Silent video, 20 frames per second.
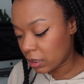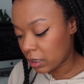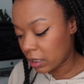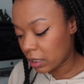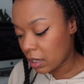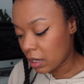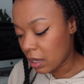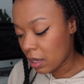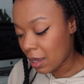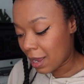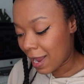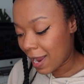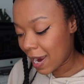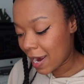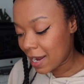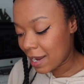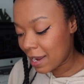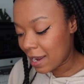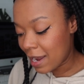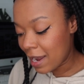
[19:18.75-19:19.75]
Like,
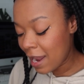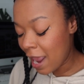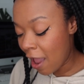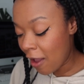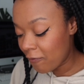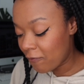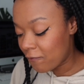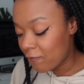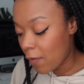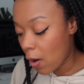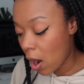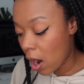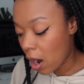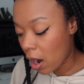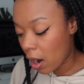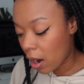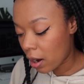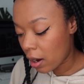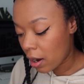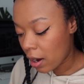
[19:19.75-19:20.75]
I
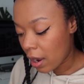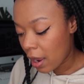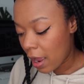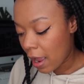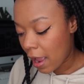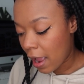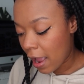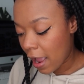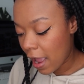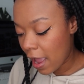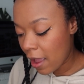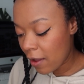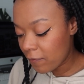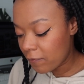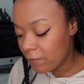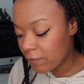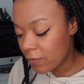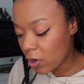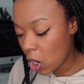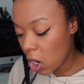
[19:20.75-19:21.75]
never,
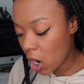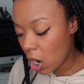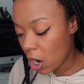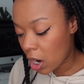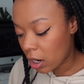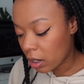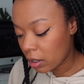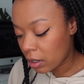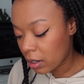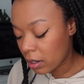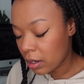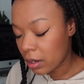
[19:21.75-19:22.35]
ever,